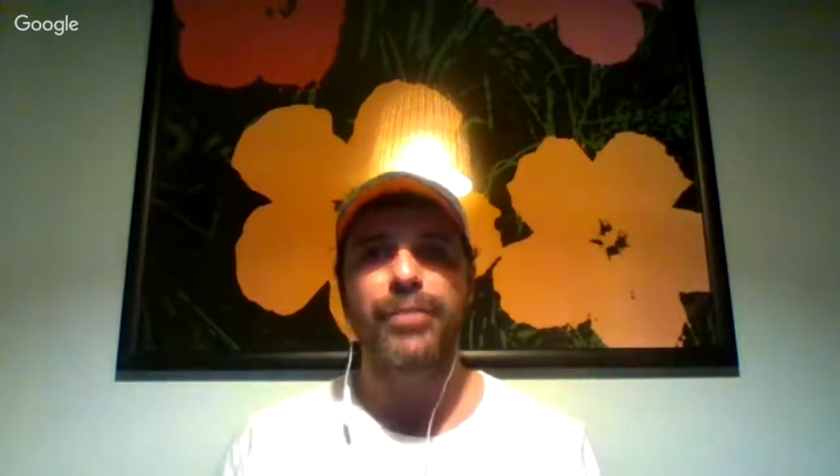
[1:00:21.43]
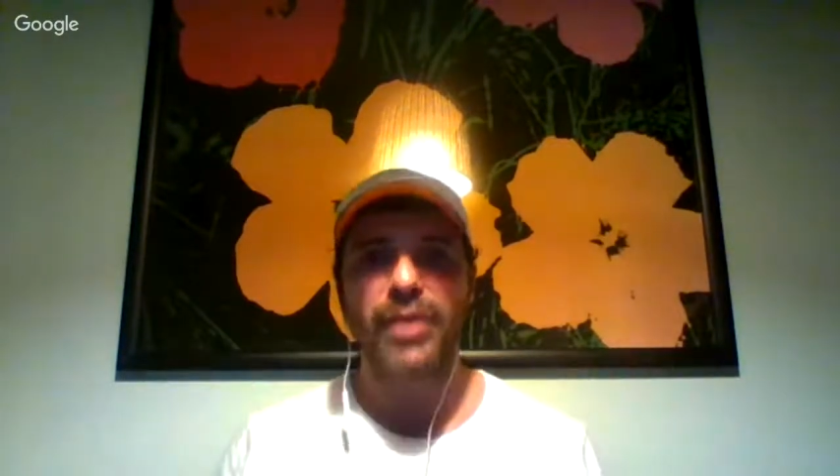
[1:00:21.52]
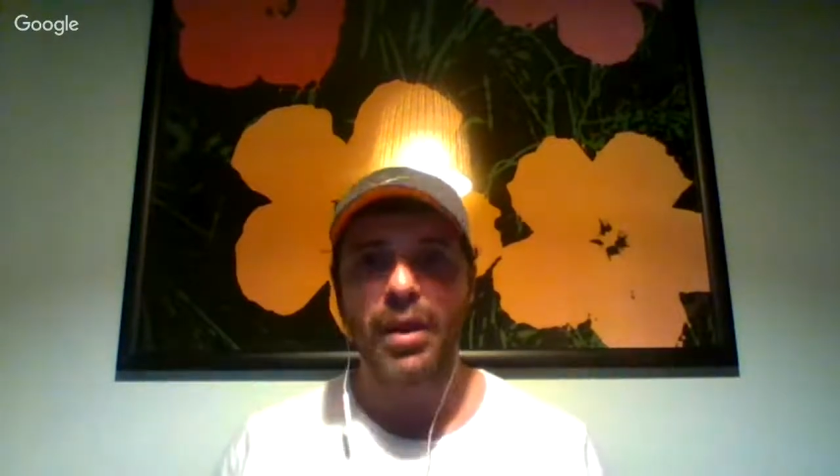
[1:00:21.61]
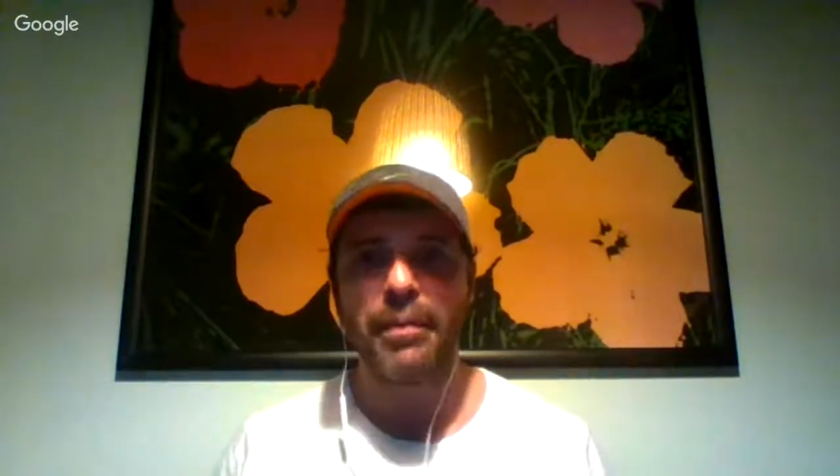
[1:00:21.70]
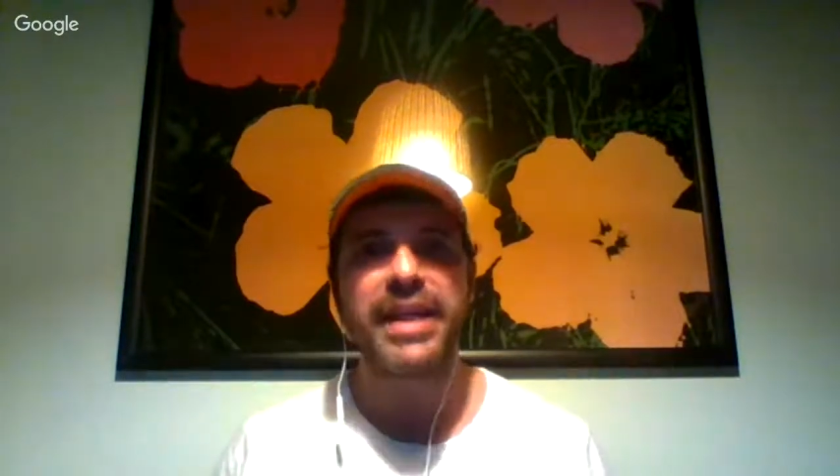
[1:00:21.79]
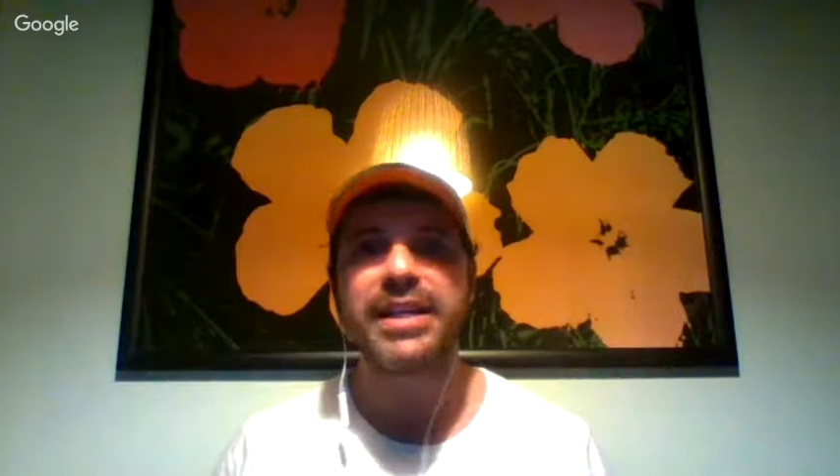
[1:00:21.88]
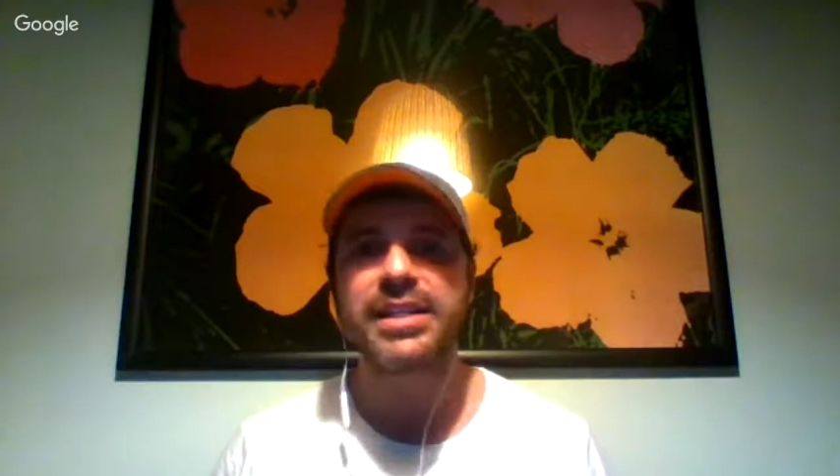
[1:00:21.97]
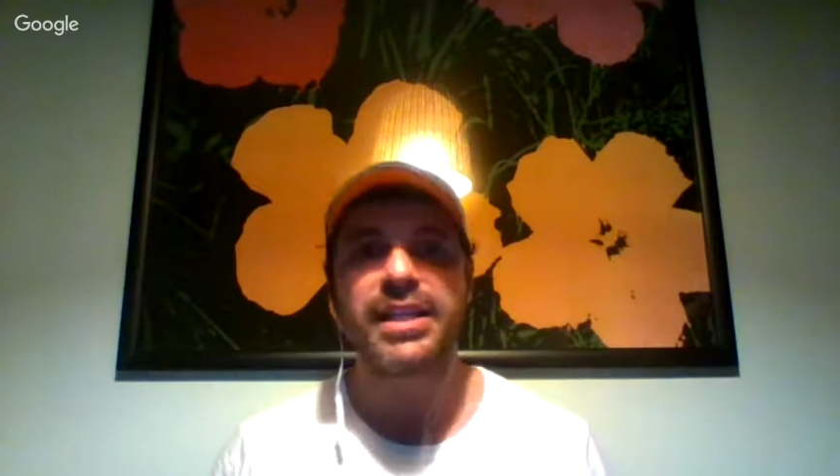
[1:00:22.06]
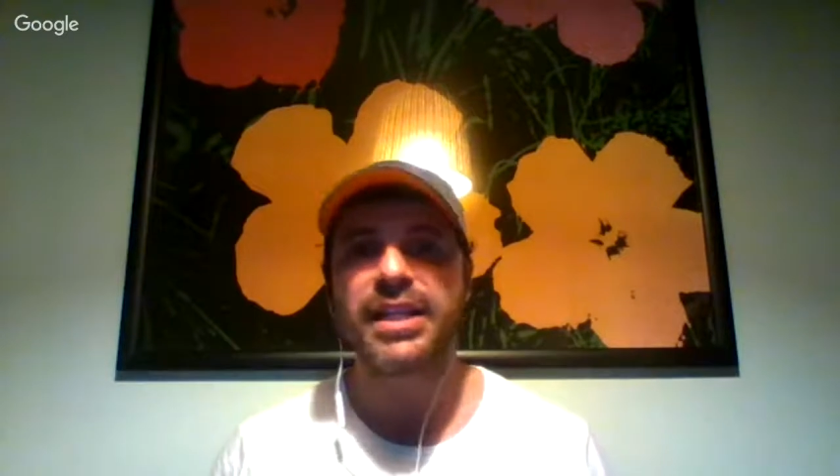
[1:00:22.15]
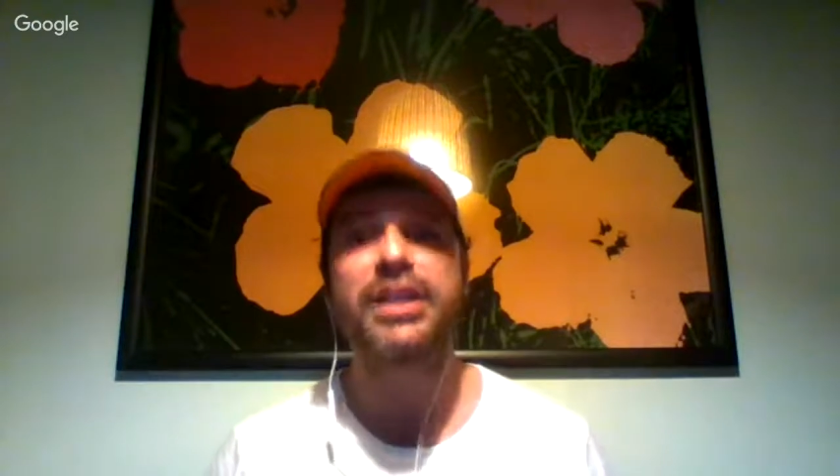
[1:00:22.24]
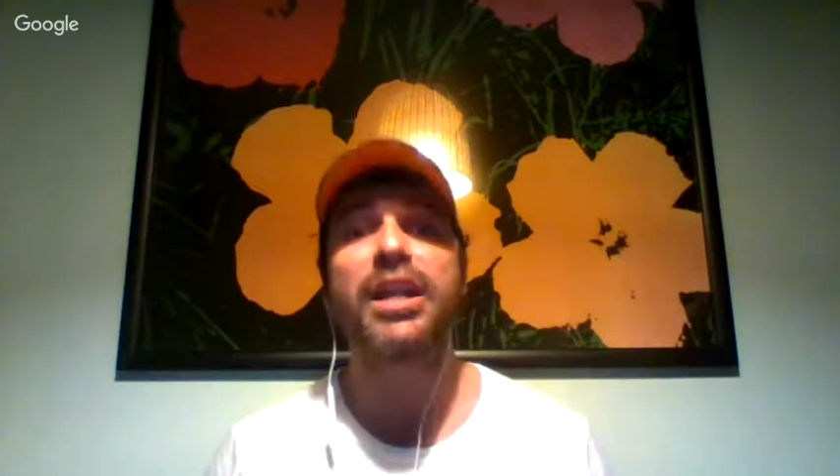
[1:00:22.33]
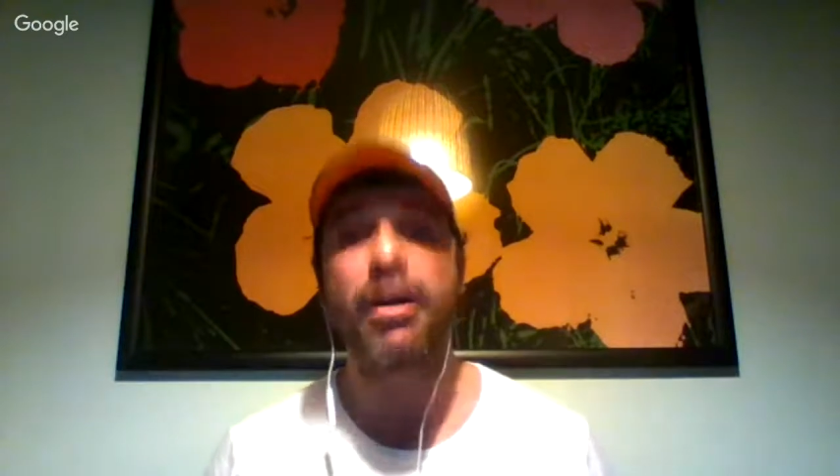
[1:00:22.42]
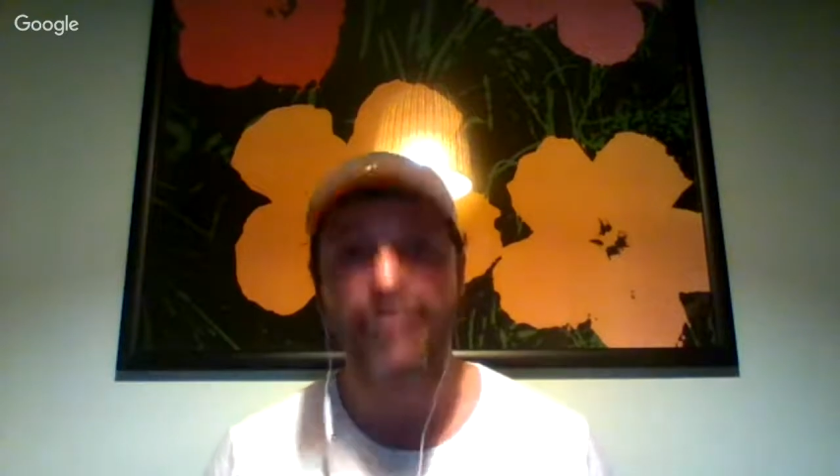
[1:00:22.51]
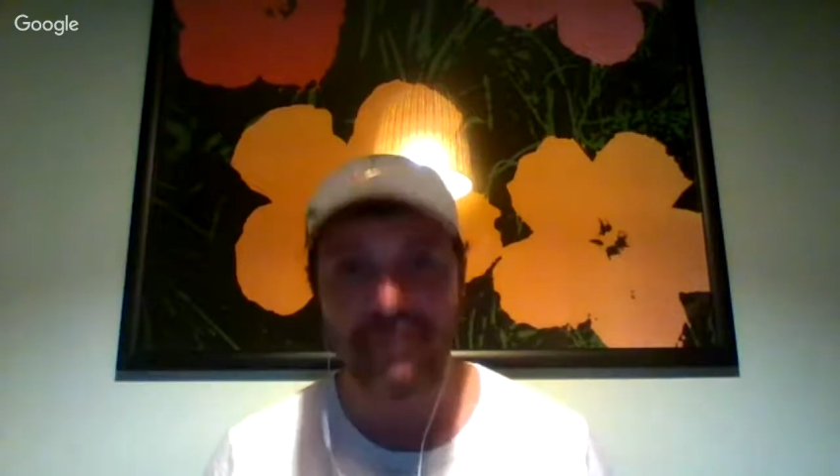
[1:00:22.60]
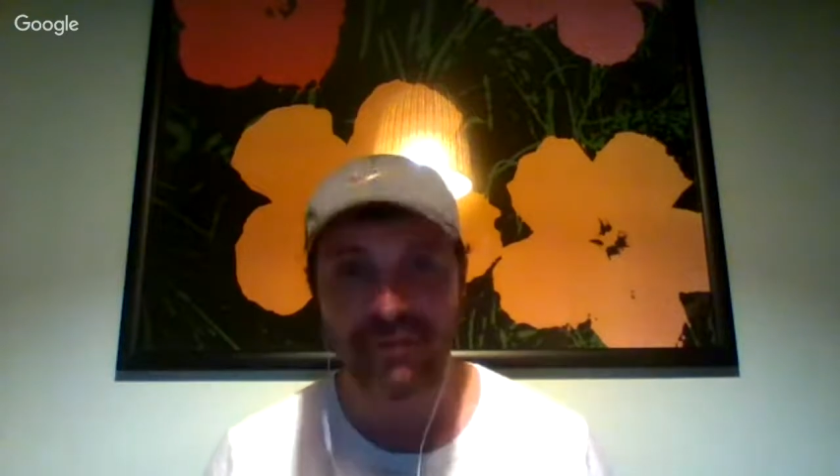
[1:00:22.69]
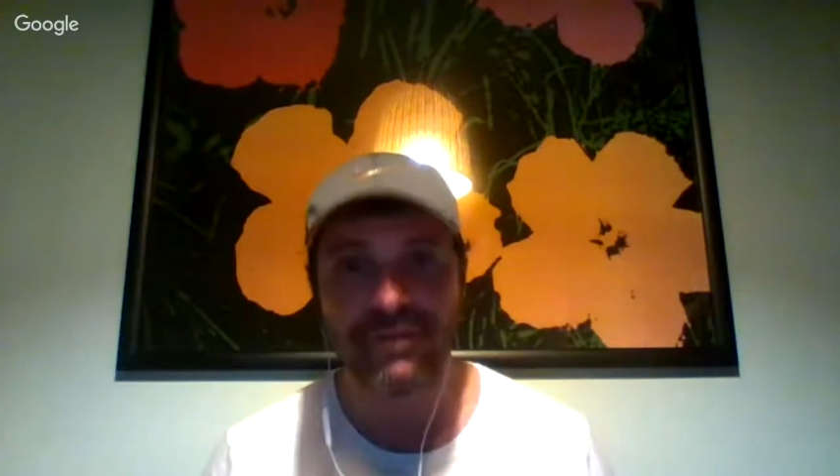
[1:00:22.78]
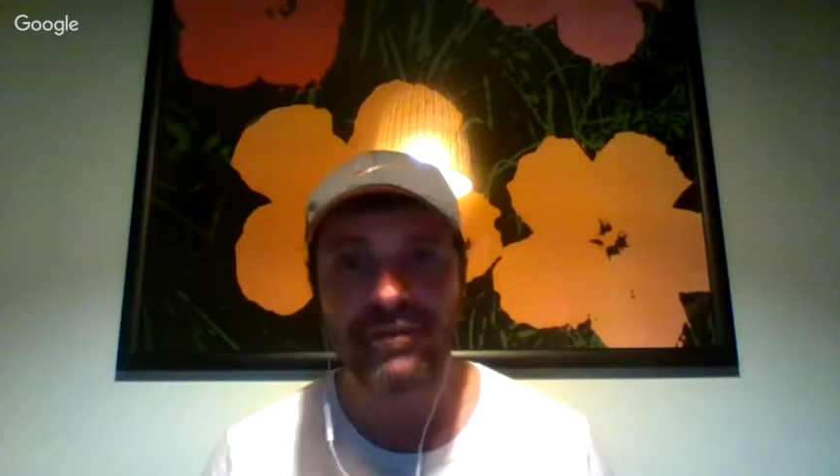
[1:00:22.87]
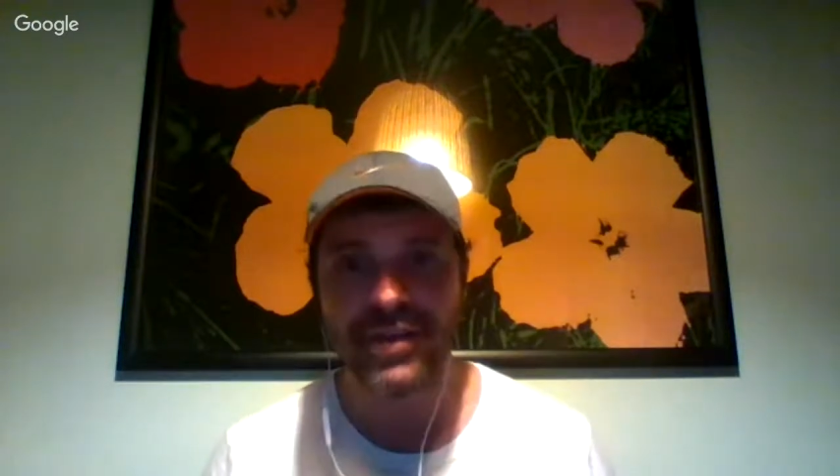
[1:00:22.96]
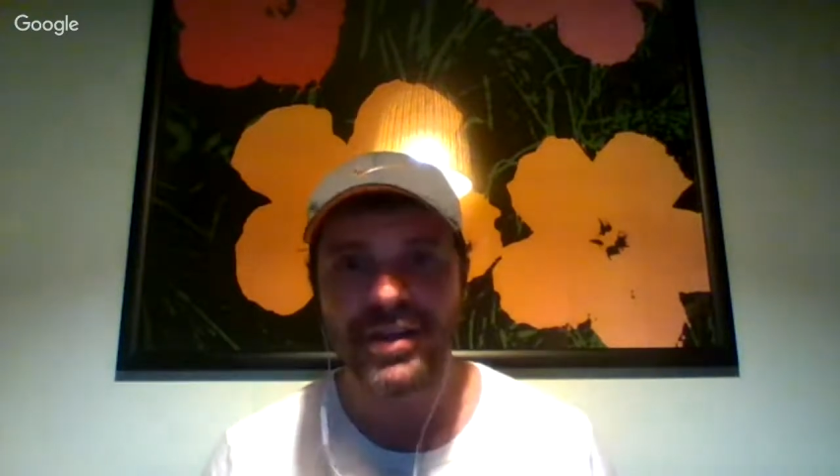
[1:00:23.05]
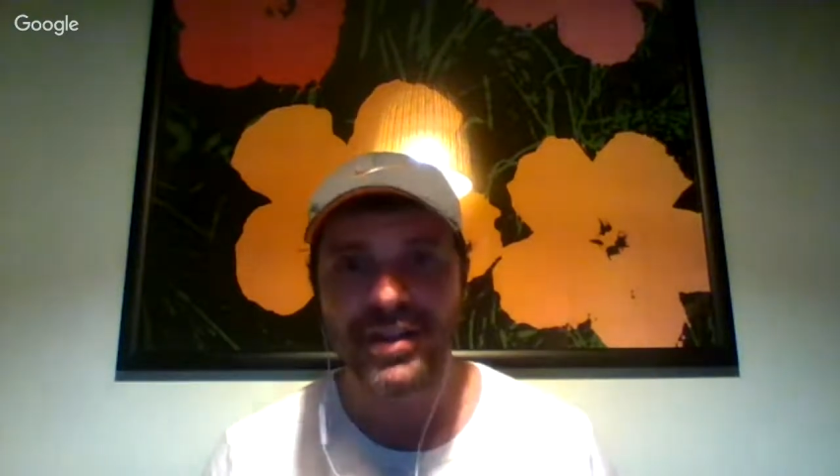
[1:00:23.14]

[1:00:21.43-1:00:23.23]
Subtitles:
amazing enough.